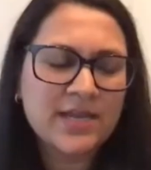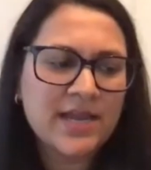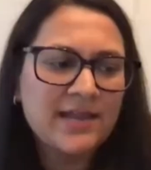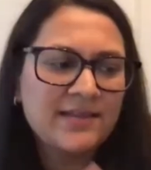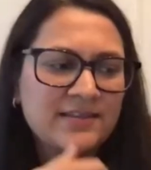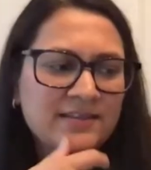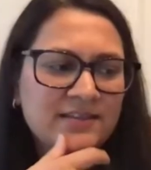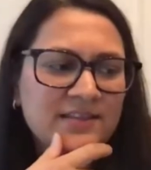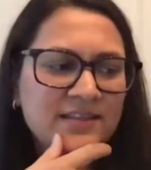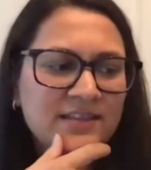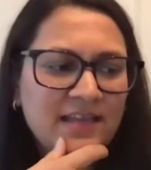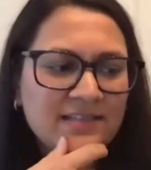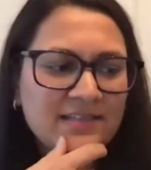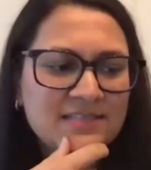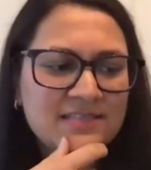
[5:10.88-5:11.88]
I think that
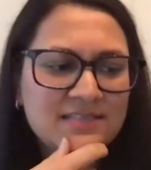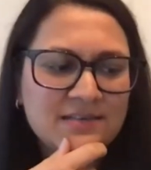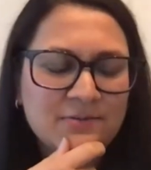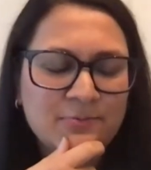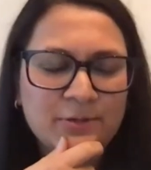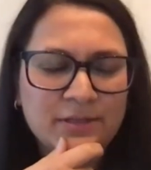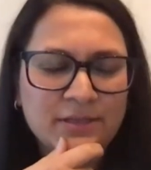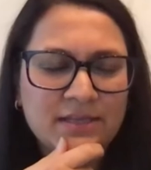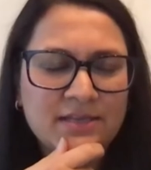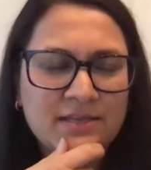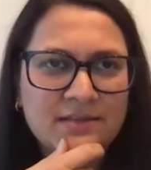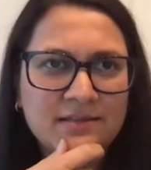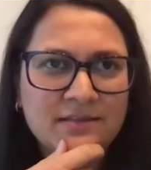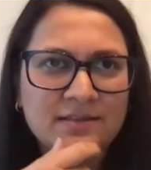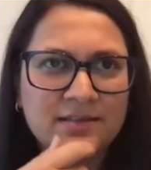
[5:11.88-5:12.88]
that's
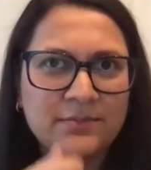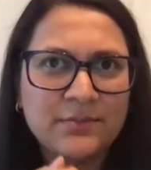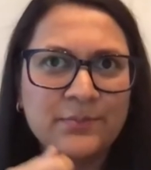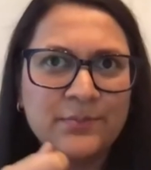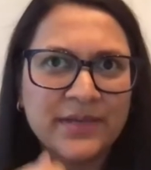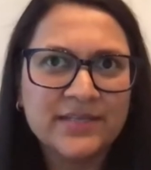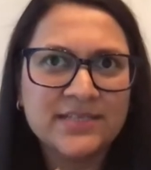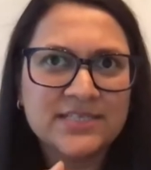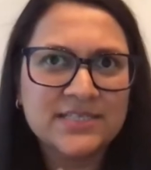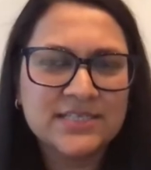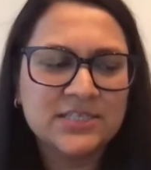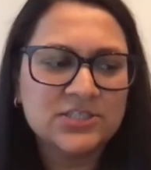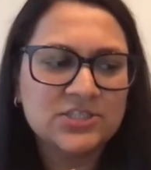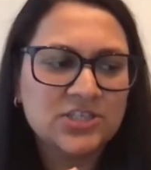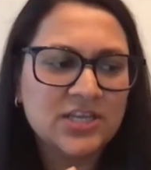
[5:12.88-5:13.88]
really the big
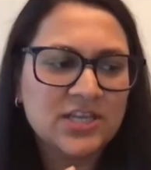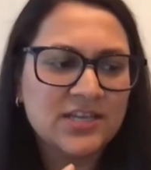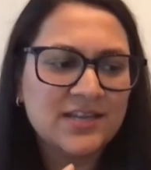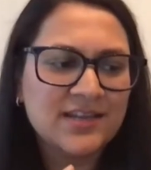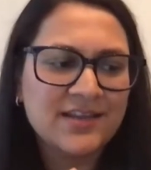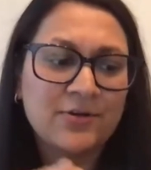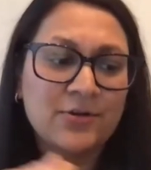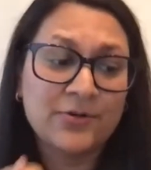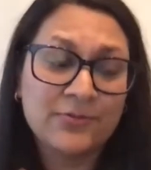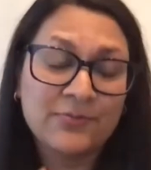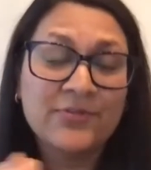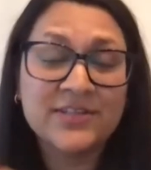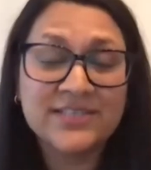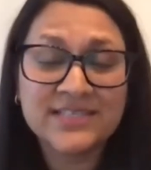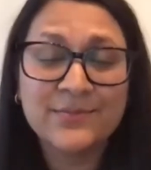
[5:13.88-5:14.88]
distinction, or
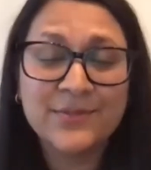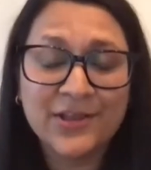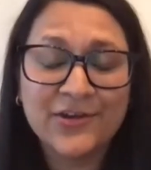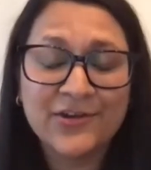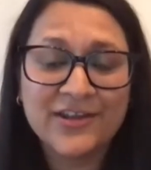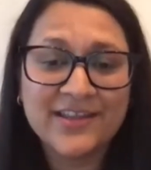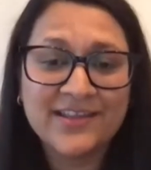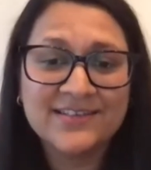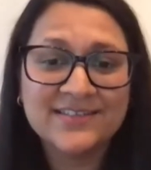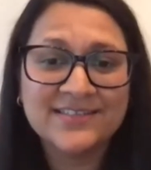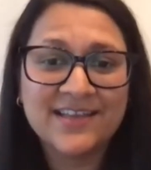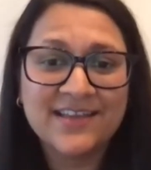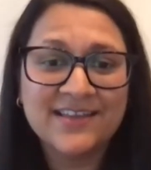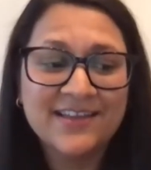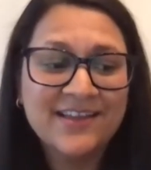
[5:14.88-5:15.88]
the similarity is
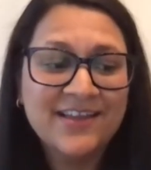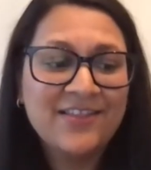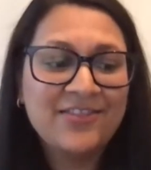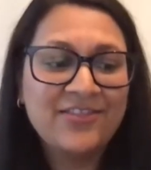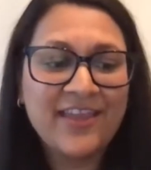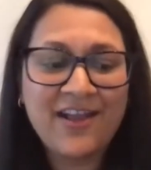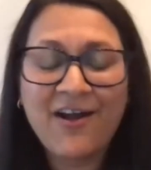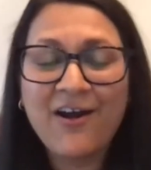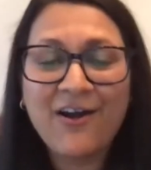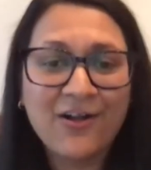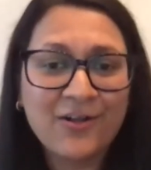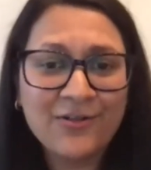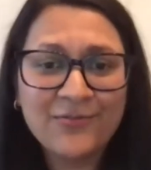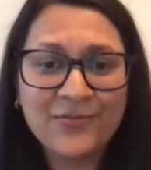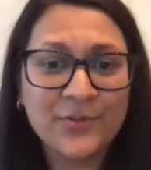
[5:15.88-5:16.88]
that they're
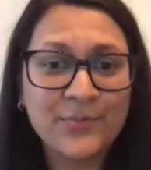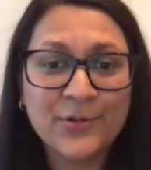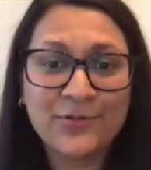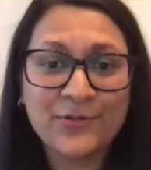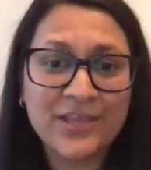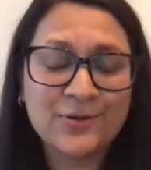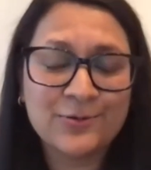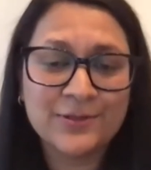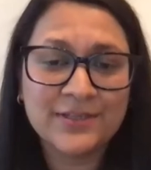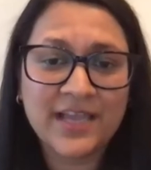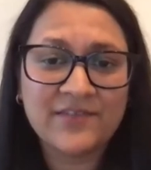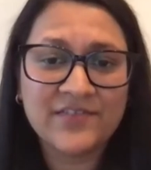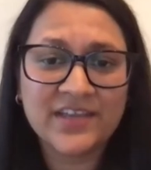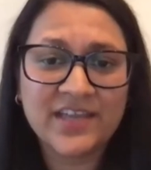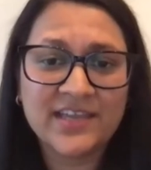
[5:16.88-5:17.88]
both equally
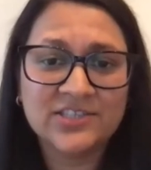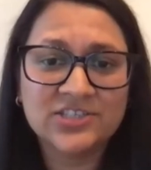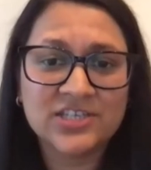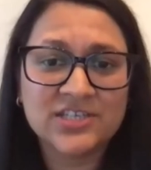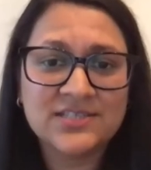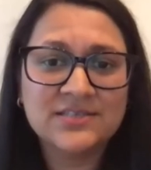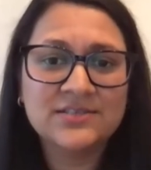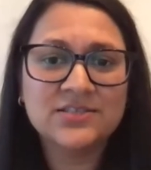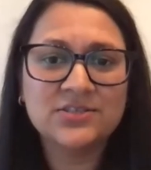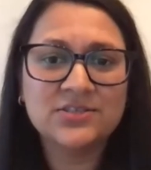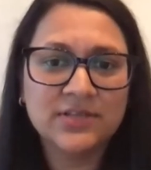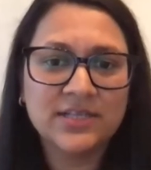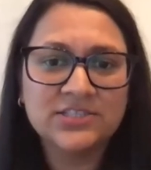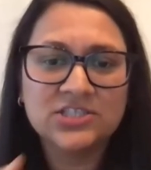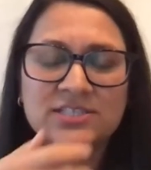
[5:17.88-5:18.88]
efficacious. So
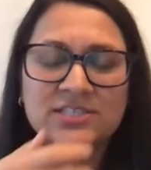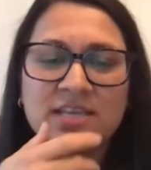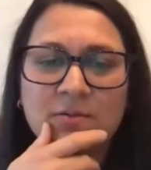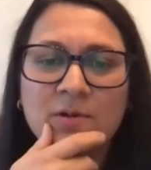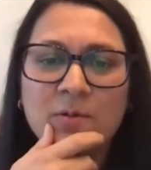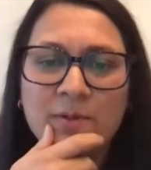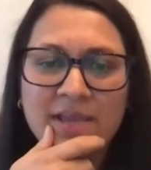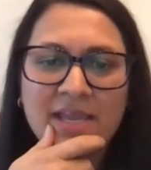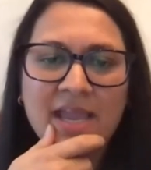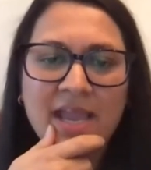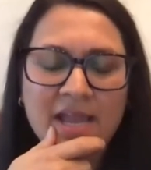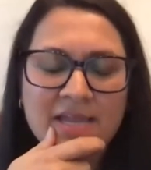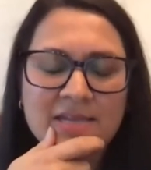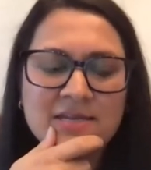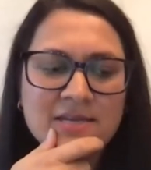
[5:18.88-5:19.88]
let's just get what we
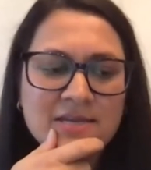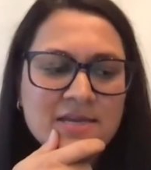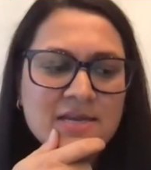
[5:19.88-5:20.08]
can.